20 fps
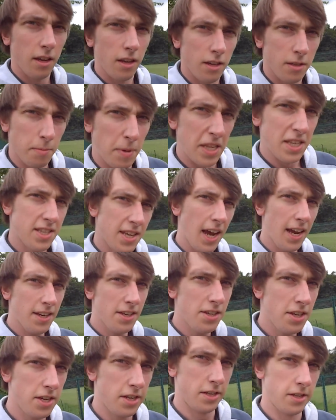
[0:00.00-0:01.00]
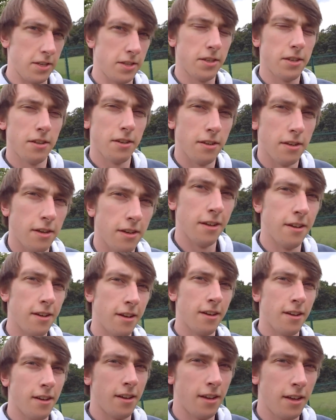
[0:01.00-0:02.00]
it's been 10 years
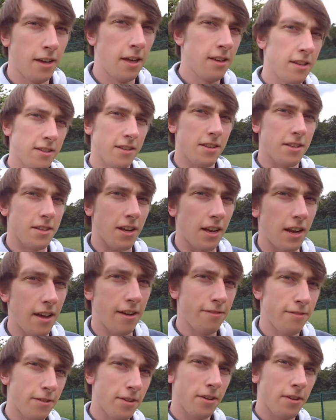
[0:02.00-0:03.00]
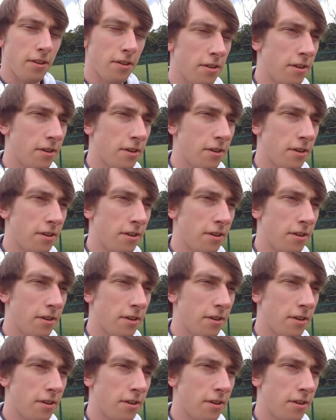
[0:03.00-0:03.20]
since I left.